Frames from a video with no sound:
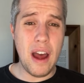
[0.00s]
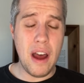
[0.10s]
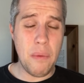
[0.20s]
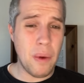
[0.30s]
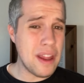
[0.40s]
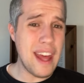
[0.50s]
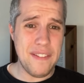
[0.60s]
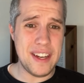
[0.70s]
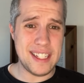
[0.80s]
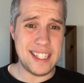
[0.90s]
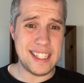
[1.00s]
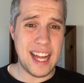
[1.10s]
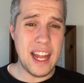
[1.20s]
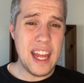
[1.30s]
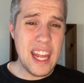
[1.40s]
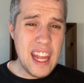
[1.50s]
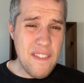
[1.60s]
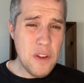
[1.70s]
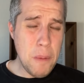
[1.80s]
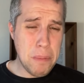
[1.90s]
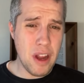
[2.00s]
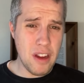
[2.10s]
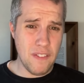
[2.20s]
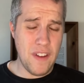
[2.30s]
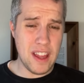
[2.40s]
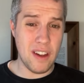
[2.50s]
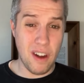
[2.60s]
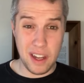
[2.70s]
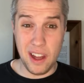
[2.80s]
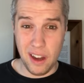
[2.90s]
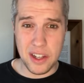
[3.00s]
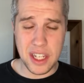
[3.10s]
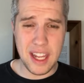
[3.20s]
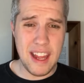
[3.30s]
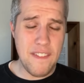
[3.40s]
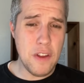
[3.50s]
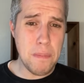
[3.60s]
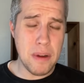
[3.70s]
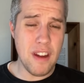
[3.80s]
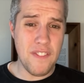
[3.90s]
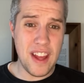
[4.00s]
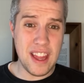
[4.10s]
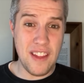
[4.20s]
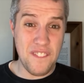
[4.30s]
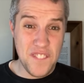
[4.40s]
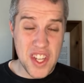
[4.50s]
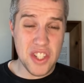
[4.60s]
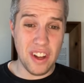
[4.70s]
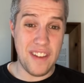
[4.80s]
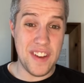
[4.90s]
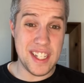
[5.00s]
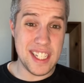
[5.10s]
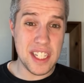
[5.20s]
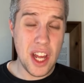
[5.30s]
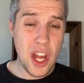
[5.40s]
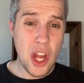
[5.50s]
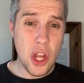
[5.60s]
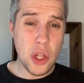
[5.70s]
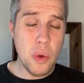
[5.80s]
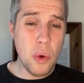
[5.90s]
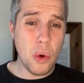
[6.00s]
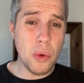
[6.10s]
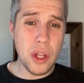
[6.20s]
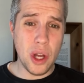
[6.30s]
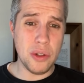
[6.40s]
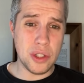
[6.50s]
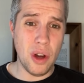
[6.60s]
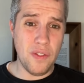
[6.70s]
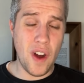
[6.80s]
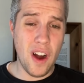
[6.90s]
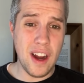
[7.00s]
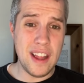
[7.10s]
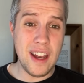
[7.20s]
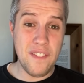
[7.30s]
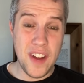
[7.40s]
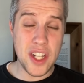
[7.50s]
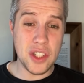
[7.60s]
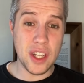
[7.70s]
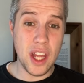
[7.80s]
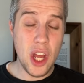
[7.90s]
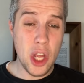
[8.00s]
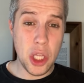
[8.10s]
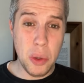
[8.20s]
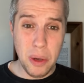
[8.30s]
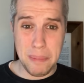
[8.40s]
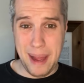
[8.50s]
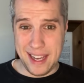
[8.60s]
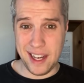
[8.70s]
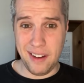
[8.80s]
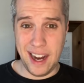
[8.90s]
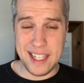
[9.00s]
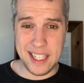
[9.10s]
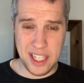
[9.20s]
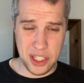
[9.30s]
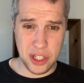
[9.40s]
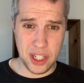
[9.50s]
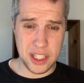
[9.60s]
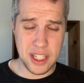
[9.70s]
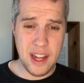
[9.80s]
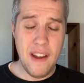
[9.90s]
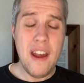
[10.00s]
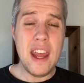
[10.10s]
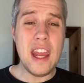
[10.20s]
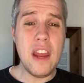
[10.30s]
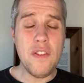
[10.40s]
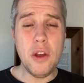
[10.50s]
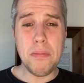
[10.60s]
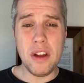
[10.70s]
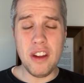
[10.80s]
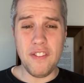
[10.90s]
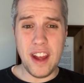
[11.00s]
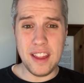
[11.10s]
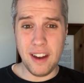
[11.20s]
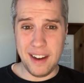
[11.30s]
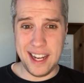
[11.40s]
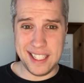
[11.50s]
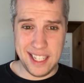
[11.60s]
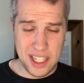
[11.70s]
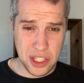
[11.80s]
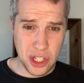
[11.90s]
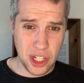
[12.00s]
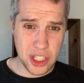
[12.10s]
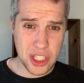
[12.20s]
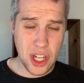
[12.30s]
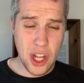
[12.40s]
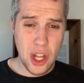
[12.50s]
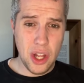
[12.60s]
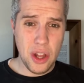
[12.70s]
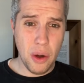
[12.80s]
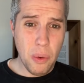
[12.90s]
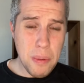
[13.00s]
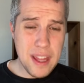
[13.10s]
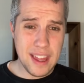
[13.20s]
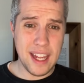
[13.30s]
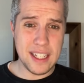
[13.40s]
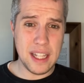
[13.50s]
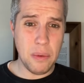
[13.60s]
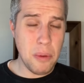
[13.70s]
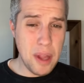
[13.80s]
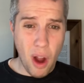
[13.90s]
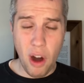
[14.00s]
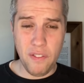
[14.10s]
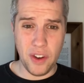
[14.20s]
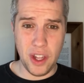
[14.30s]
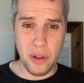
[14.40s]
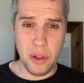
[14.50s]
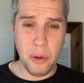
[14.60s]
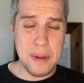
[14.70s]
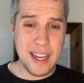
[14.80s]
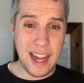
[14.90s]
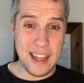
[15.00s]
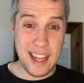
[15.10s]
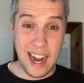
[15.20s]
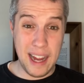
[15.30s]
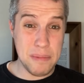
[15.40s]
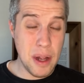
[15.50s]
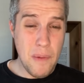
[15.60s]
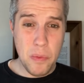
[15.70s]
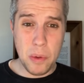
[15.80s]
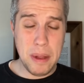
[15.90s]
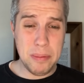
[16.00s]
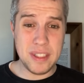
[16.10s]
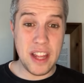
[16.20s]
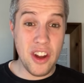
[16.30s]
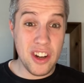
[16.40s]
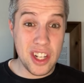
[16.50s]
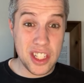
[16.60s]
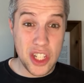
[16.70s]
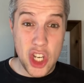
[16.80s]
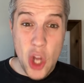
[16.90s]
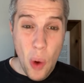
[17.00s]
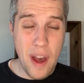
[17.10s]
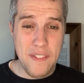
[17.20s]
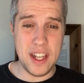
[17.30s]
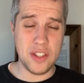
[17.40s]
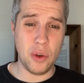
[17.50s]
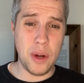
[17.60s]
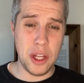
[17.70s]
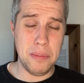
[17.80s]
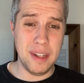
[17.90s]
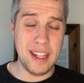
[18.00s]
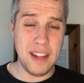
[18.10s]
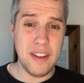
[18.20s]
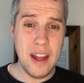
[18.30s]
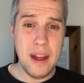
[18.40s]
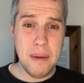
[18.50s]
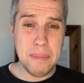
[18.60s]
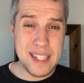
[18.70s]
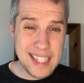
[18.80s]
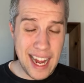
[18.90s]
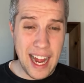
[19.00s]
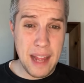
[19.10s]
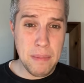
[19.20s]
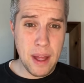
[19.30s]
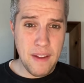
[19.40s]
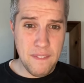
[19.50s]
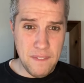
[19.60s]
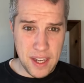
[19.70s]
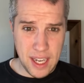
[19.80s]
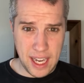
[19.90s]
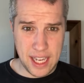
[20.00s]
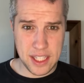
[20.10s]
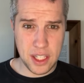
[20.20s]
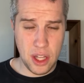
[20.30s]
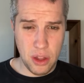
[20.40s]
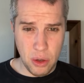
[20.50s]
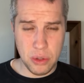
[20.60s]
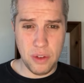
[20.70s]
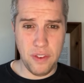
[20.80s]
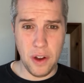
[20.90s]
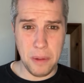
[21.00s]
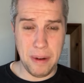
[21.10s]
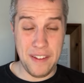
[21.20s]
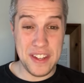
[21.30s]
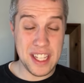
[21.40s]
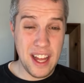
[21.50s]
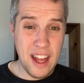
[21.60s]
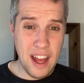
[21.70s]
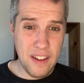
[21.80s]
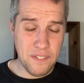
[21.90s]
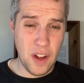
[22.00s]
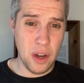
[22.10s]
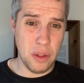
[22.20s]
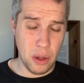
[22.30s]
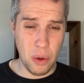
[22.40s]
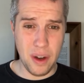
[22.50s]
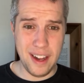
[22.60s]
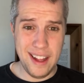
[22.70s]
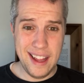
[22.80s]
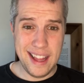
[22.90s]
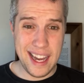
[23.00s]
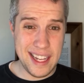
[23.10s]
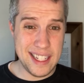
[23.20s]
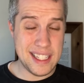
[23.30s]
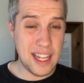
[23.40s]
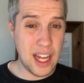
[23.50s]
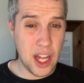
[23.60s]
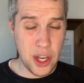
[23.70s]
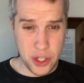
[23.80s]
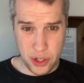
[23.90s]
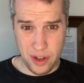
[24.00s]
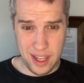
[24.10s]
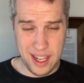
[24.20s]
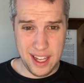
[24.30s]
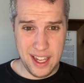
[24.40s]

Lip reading: one of the evidences that if you put your faith in archaeology, if you put your faith in the physical evidences, you will only go so far, and then eventually you will abandon Christ and his church. If you put your faith in Christ and his church, there will be things that will be hard for you. There will be times when people say there is no evidence for what you believe, but time vindicates those who follow the prophets and follow the Lord. That is an assurity.